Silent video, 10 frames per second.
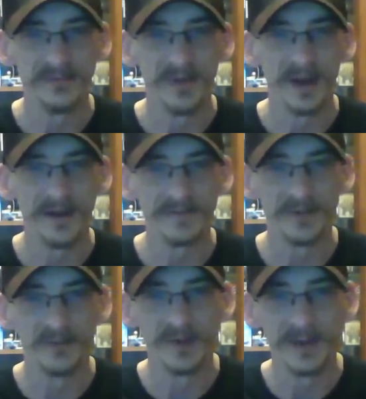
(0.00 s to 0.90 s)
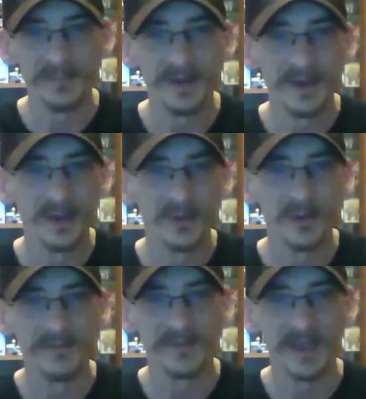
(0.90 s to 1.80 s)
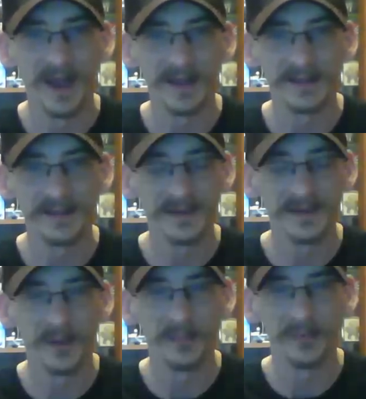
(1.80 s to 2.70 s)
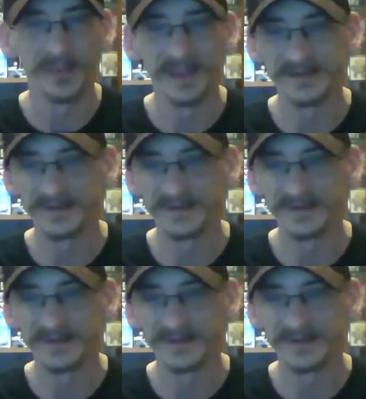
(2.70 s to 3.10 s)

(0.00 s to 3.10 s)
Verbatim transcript: Right off the rip, we've got a couple things